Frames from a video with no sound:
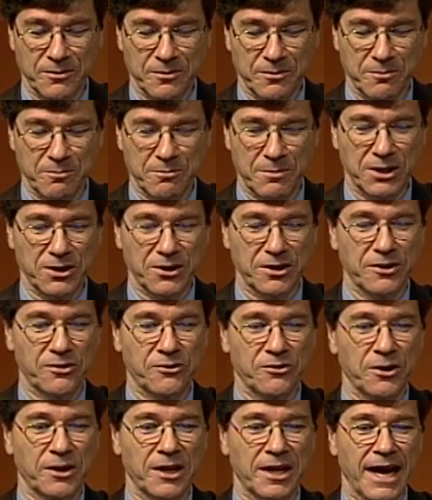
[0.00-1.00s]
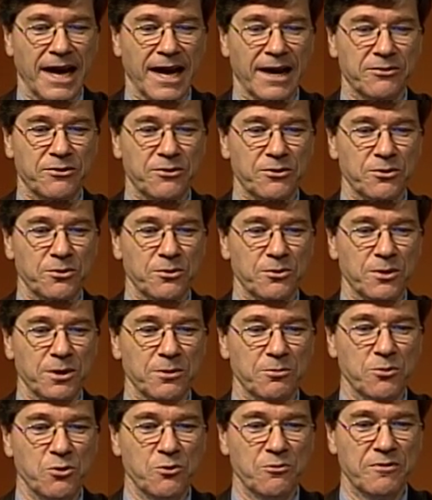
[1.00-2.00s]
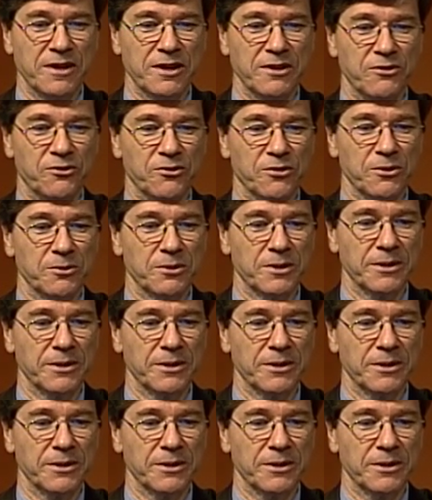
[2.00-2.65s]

millions are going to have to move in soon.